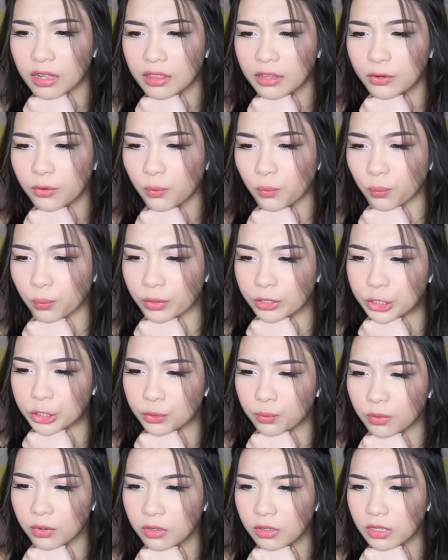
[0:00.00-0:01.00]
A little
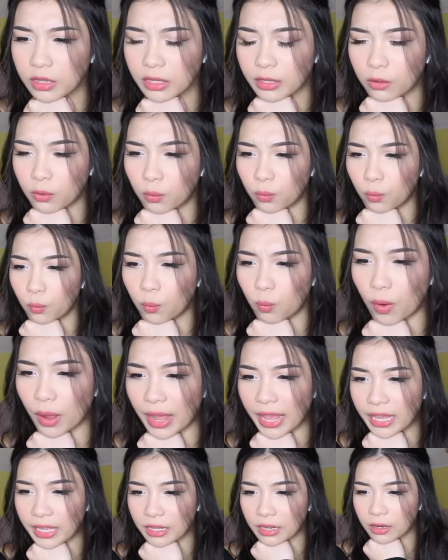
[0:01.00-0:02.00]
ritual? A little
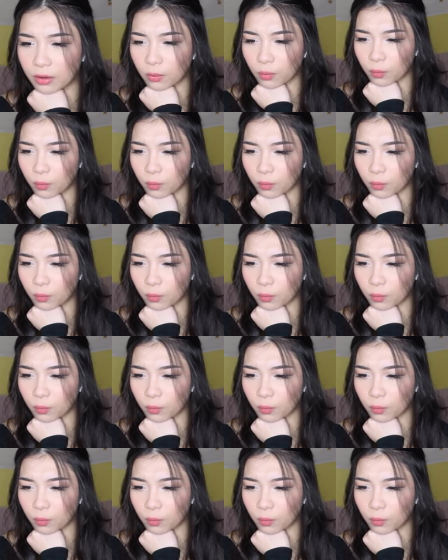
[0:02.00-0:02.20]
white